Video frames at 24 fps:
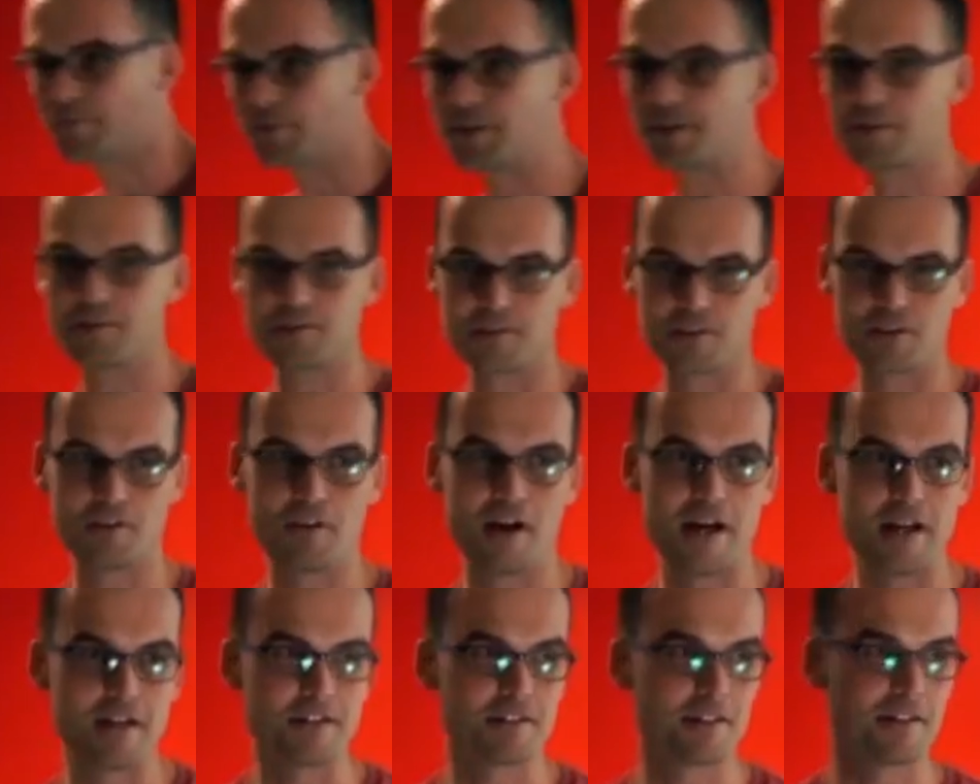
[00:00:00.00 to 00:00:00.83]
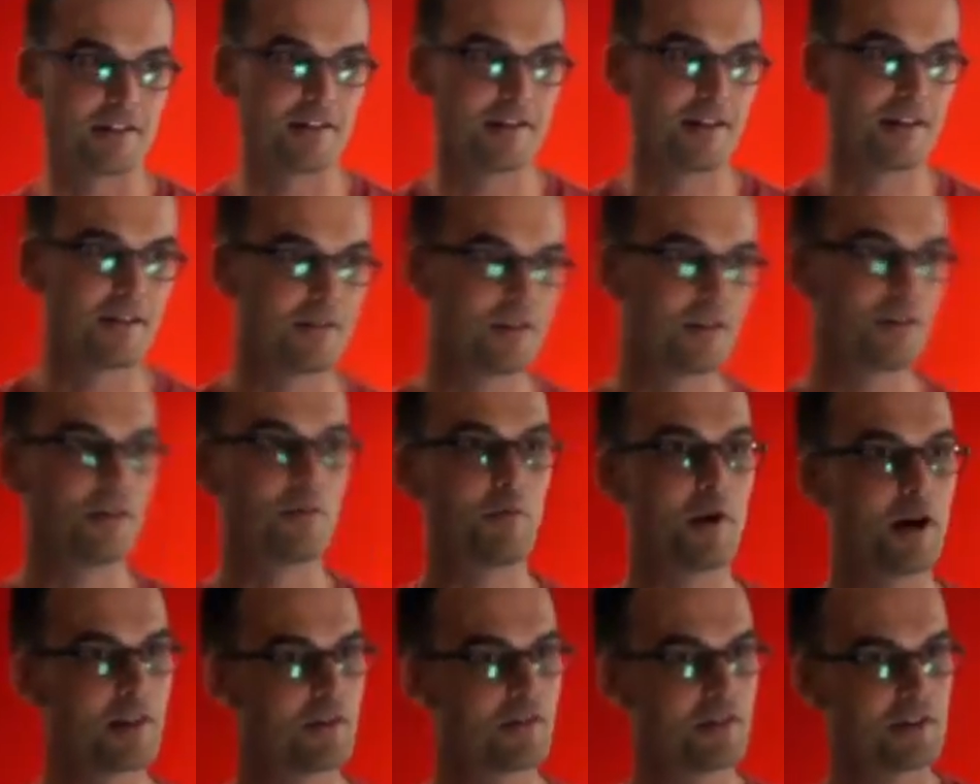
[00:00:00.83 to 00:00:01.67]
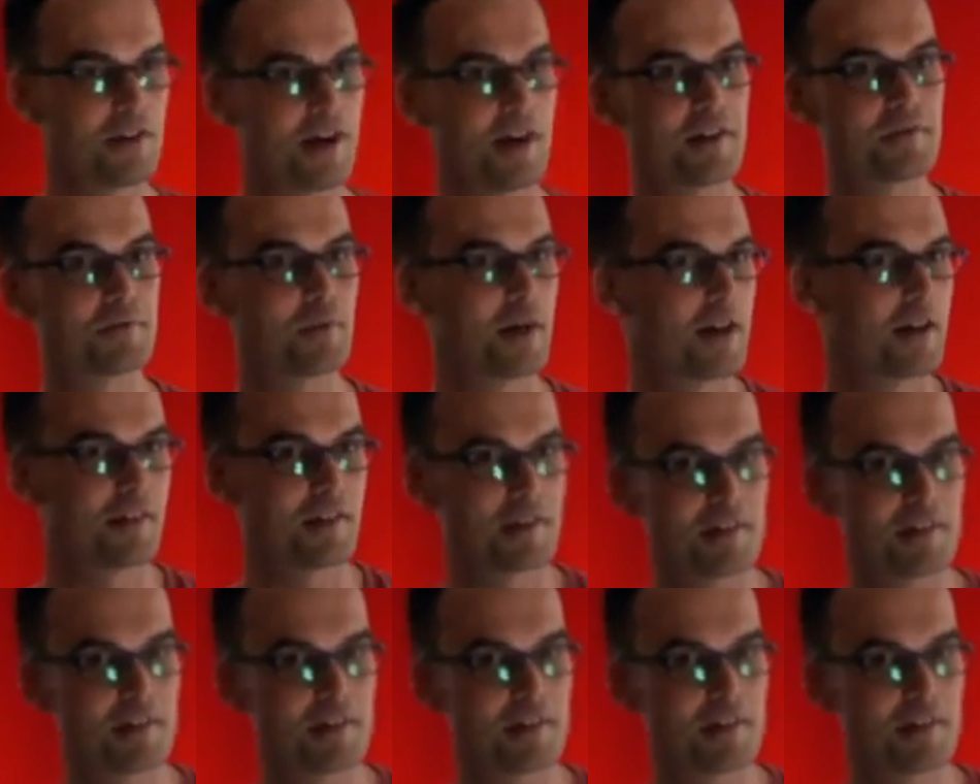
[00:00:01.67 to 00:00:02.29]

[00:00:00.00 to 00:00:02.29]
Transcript: competitions are great and, and you know, why they're a nice way to